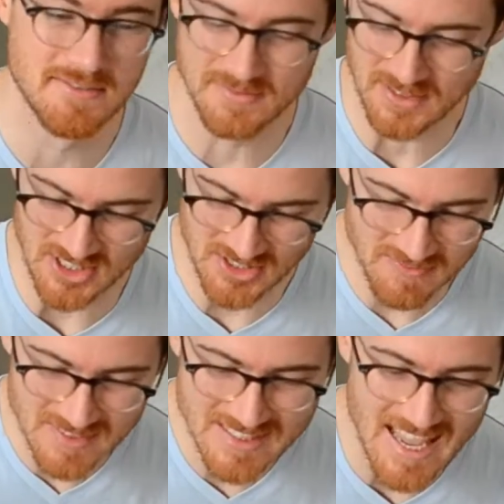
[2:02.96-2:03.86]
of just
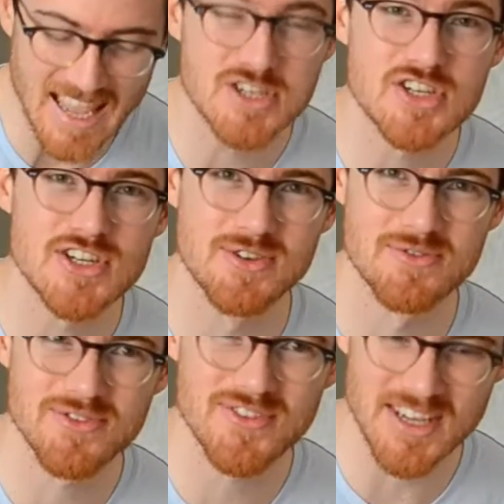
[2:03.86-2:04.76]
tension
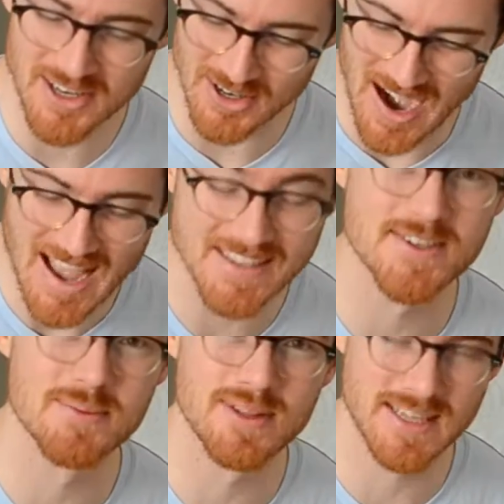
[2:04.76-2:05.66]
and fear
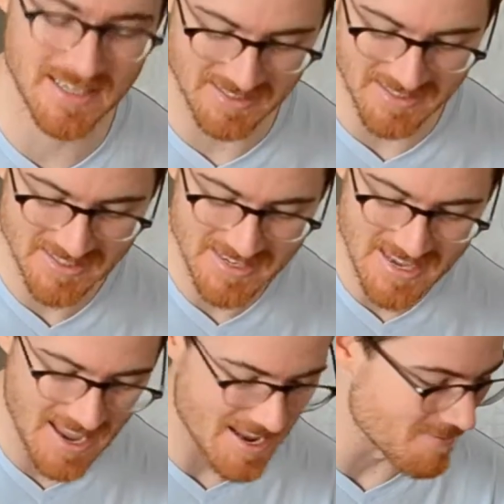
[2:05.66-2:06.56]
as you're playing this
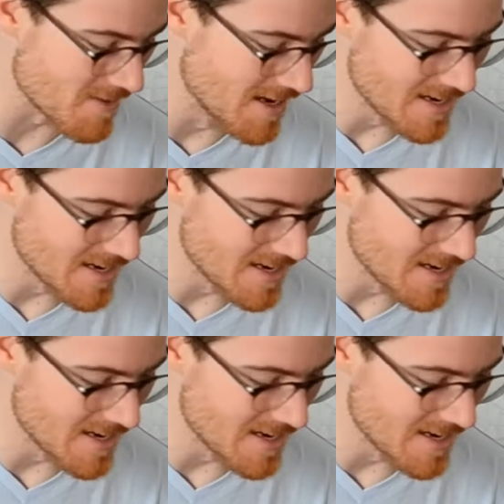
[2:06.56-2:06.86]
game.